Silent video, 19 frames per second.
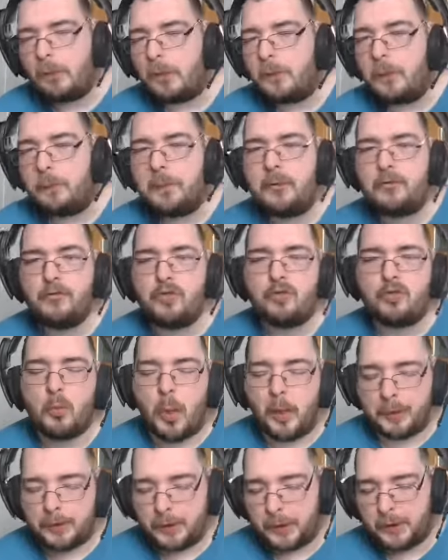The mince is
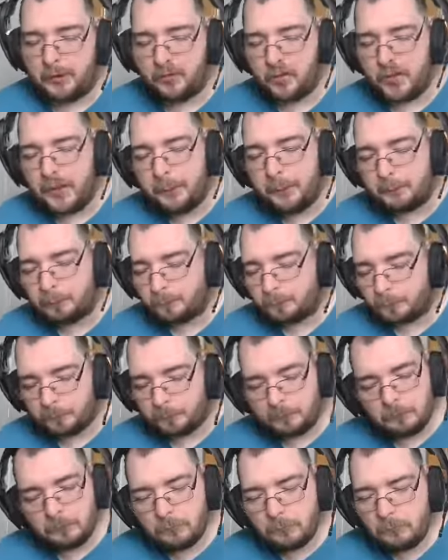quite tasty.
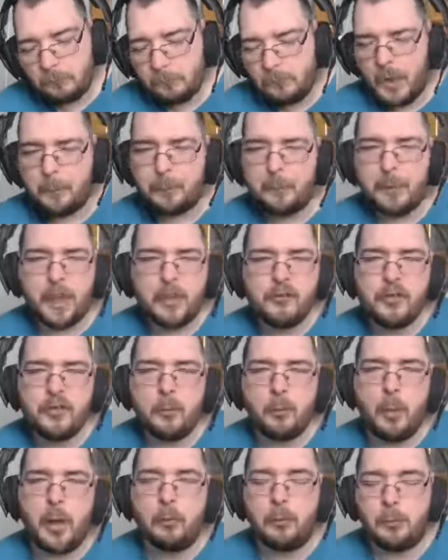Blends in
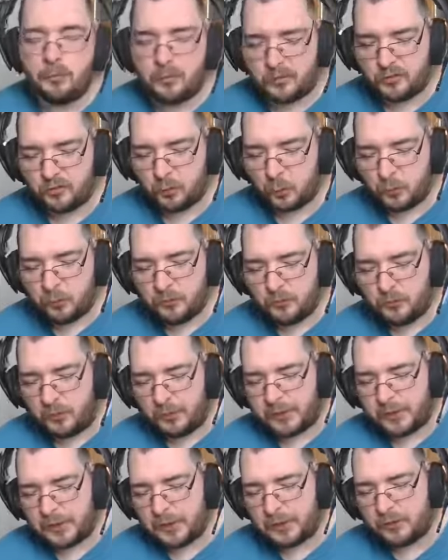well with the sauce. Very
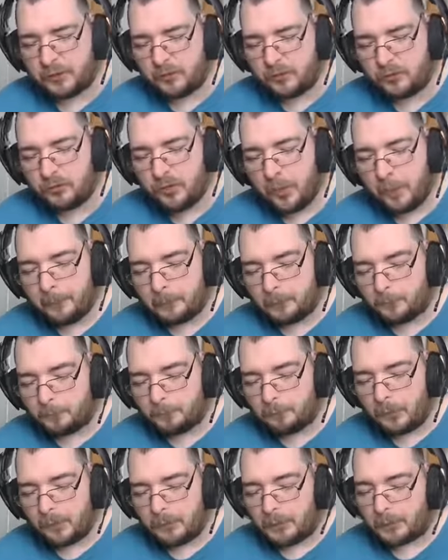delicious.
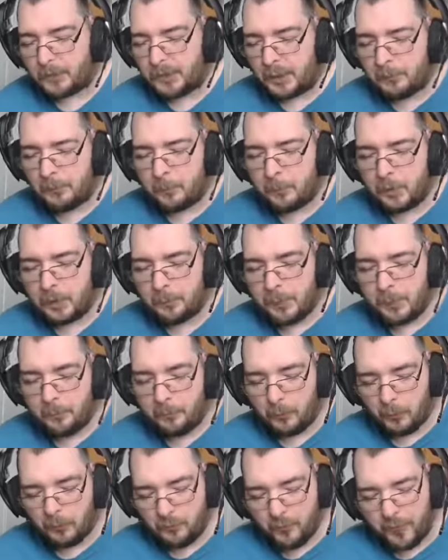Just shame there weren't a bit
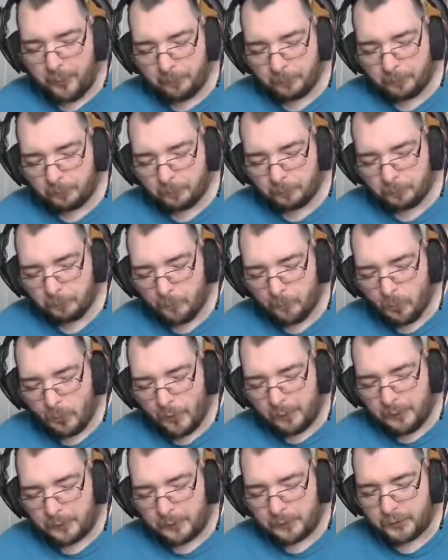more of it.
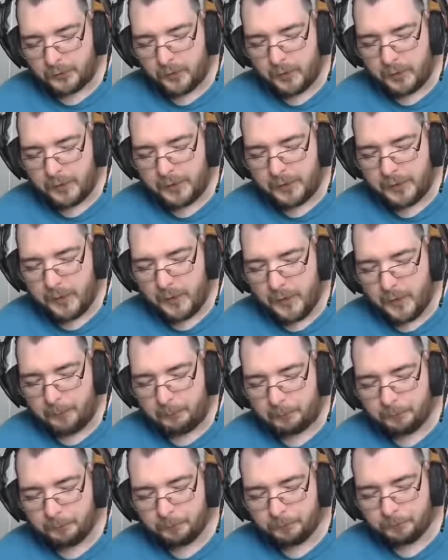Let's try
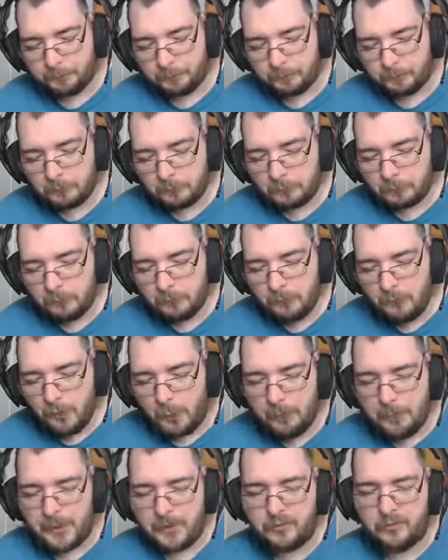the
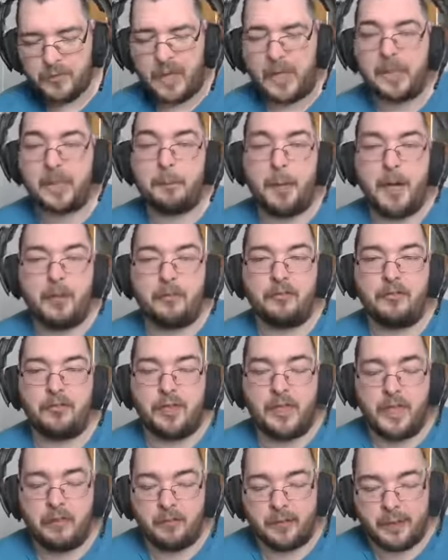mince and the pasta
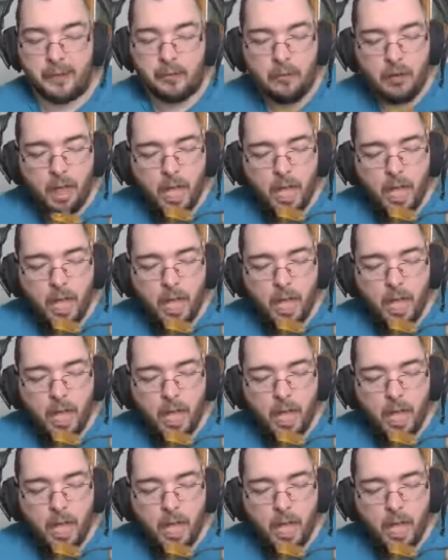together now.